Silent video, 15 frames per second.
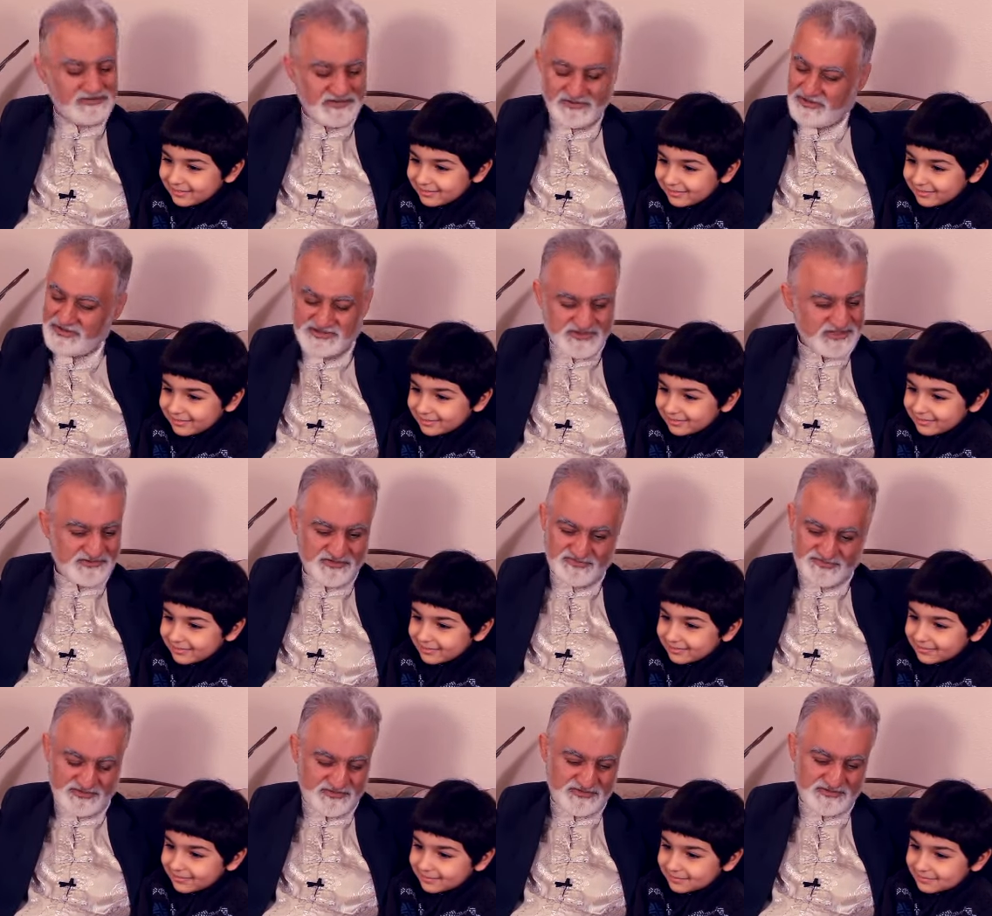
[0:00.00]
Speaker 1: the knowledge that
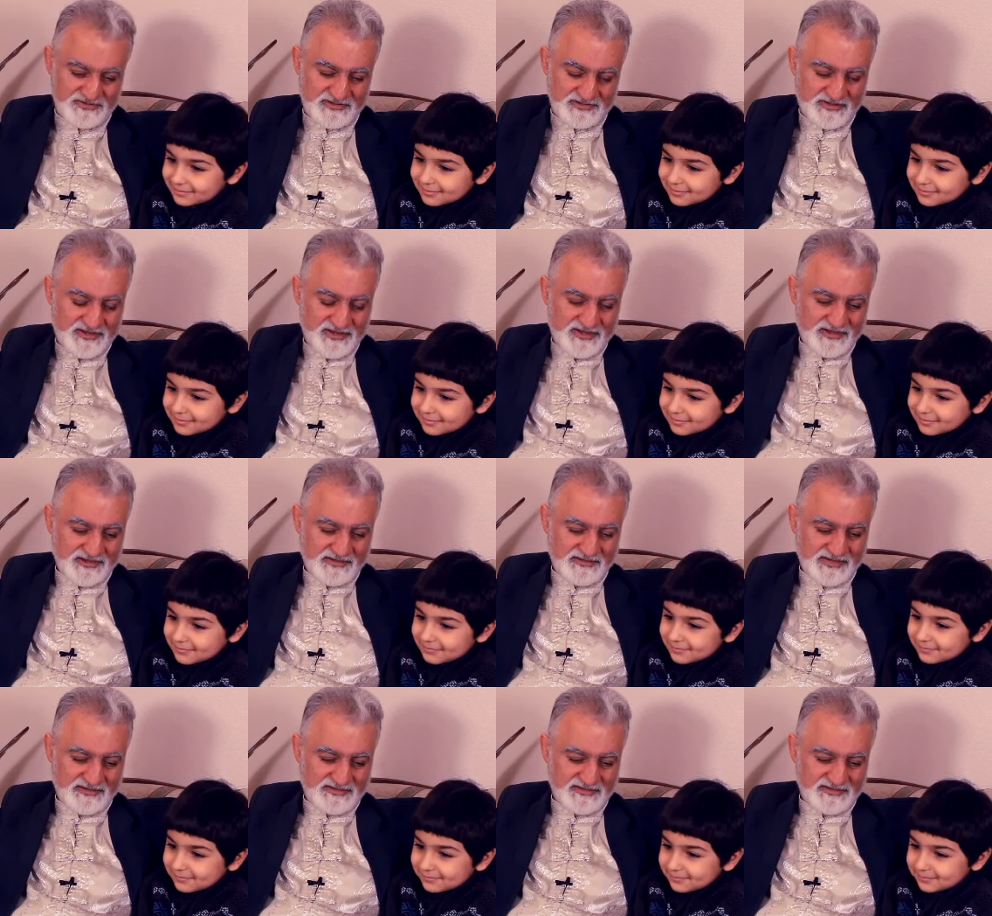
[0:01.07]
you think you didn't,
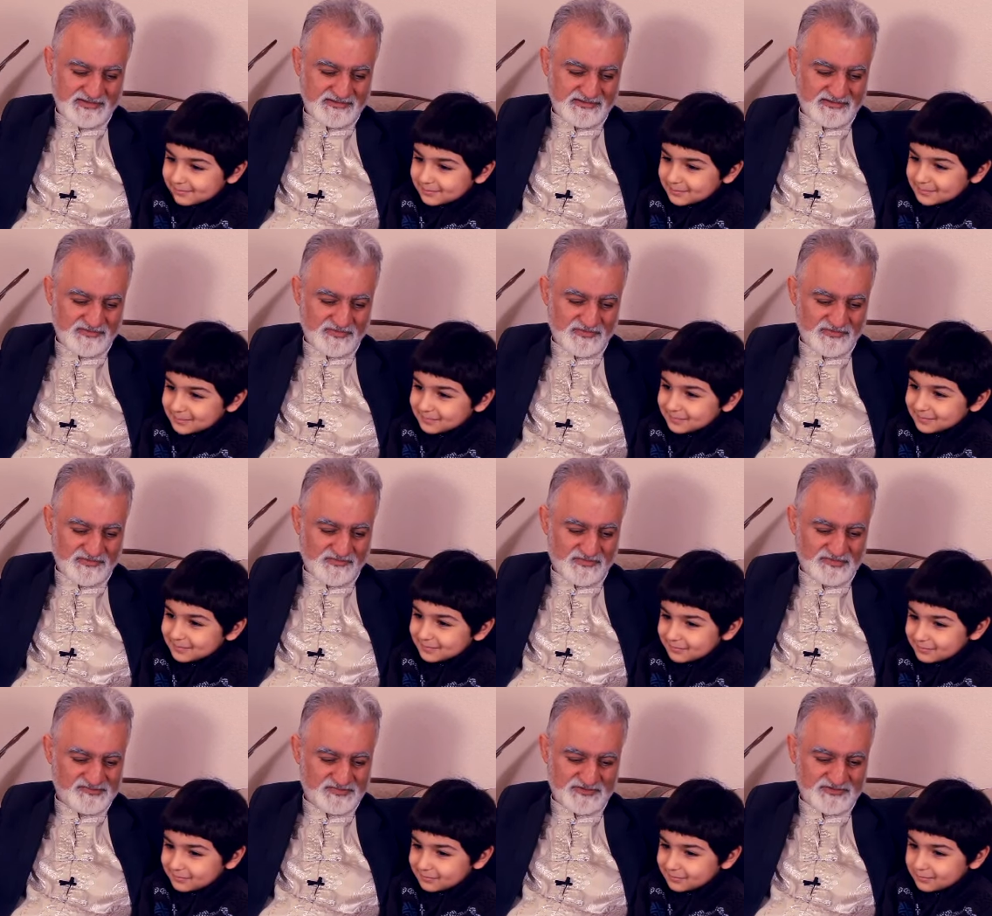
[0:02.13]
that, that
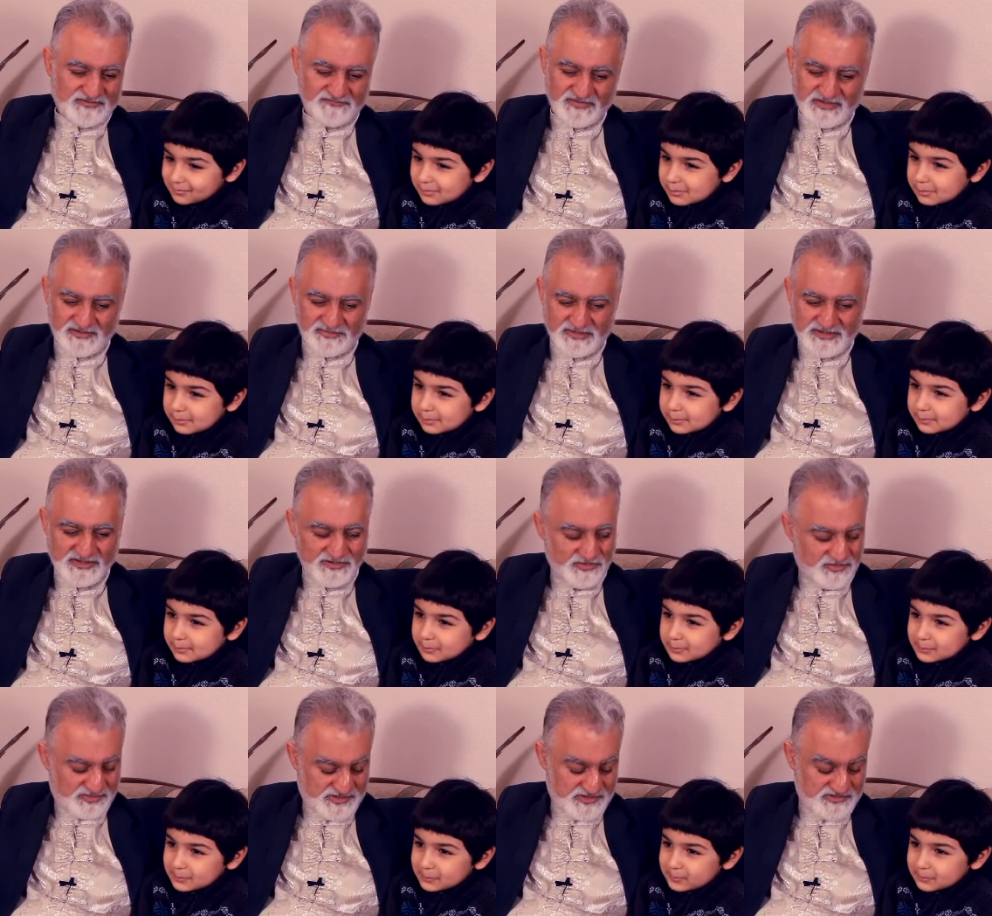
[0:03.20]
was not available. He
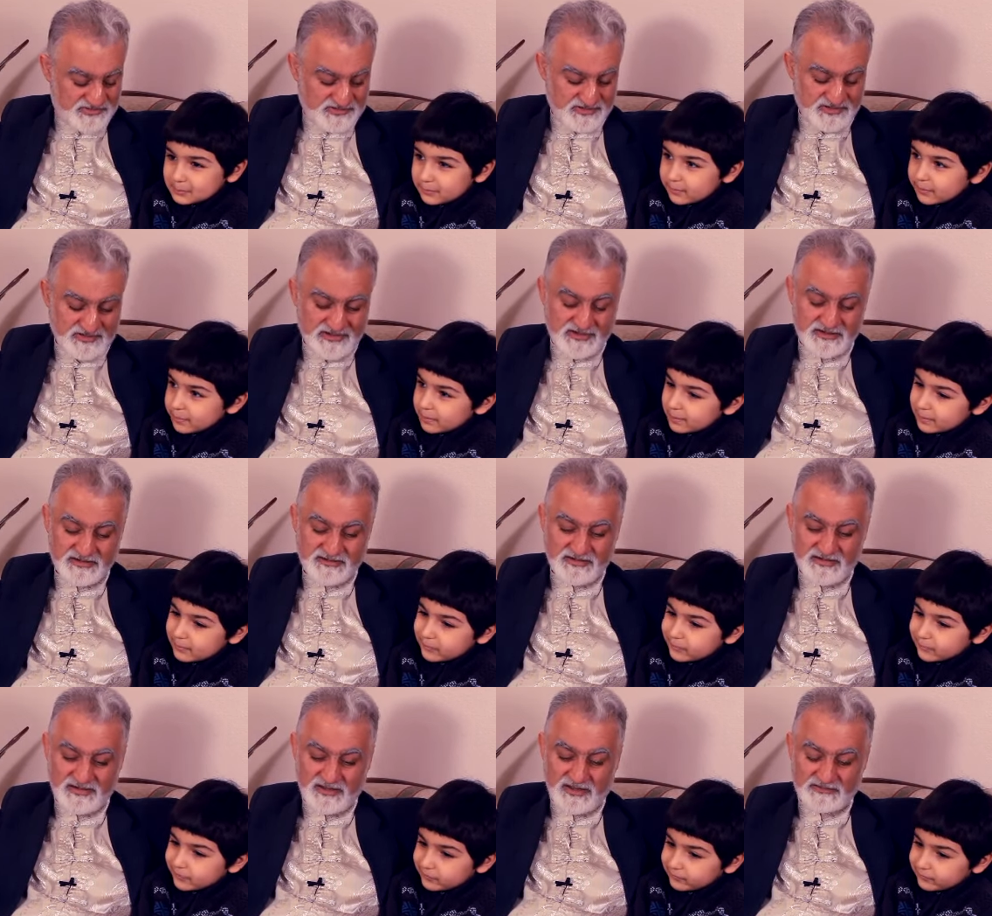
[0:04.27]
knew, he, he
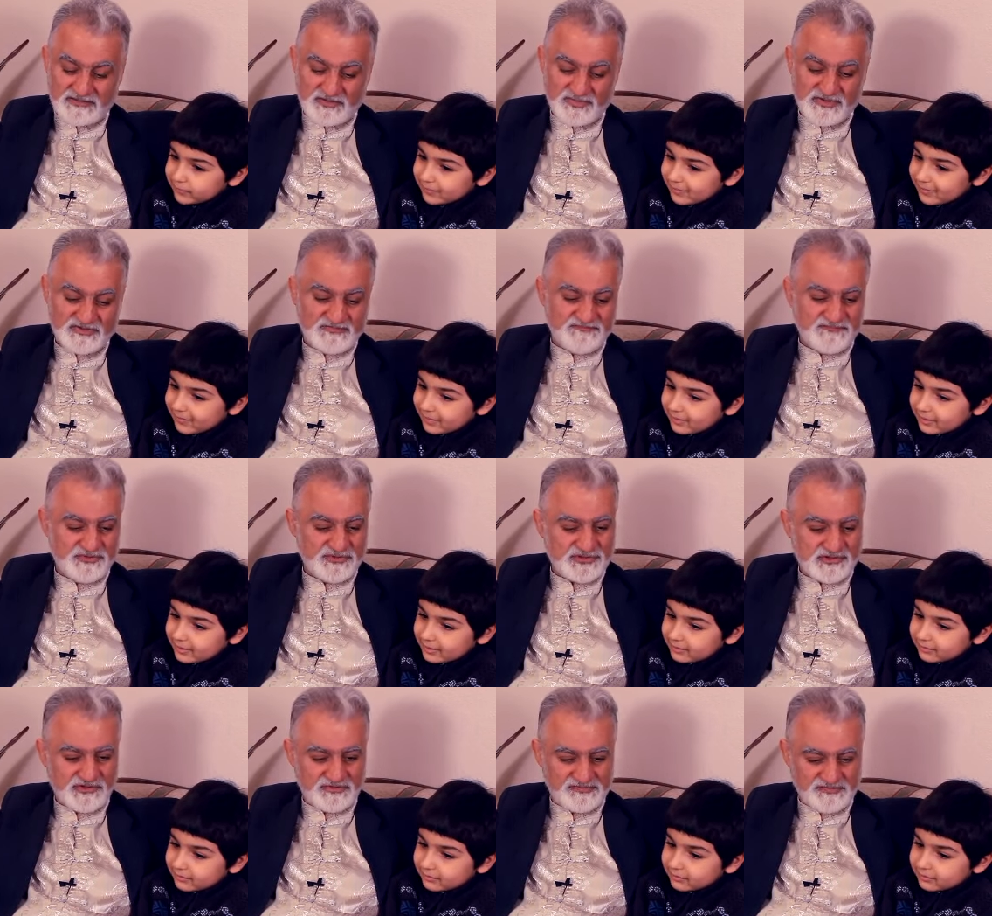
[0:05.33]
learned a lot about the
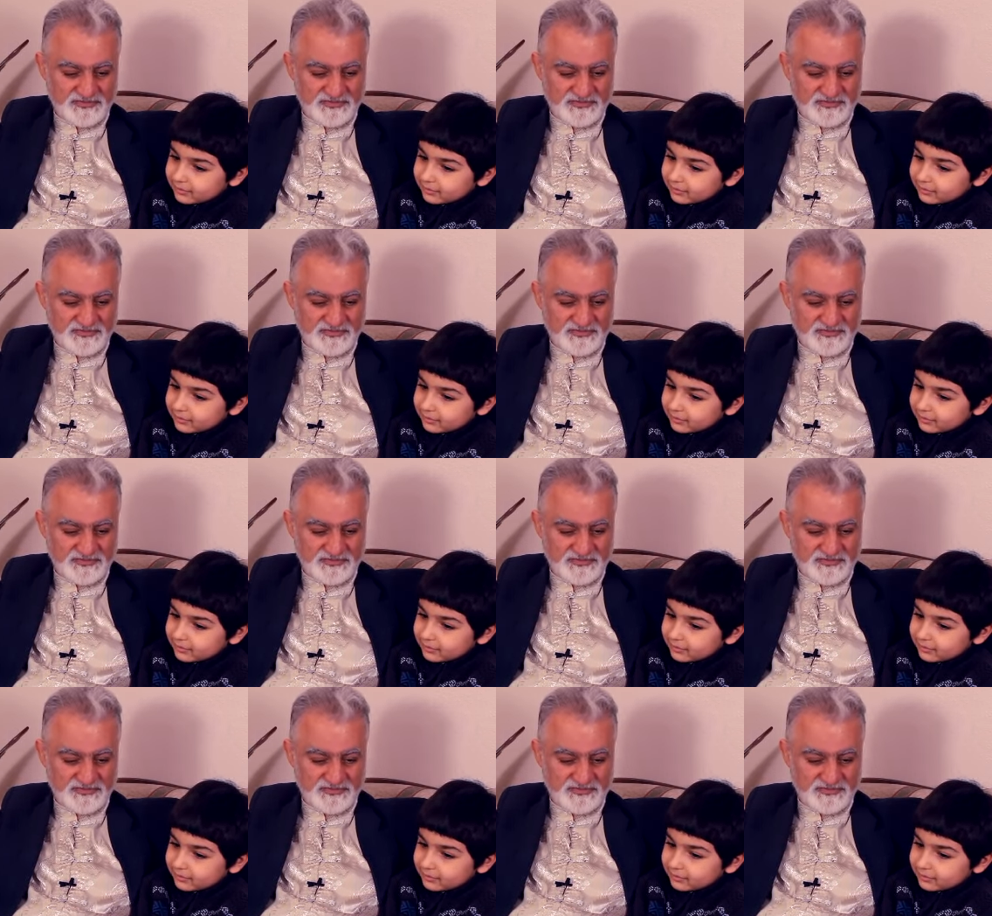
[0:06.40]
future also,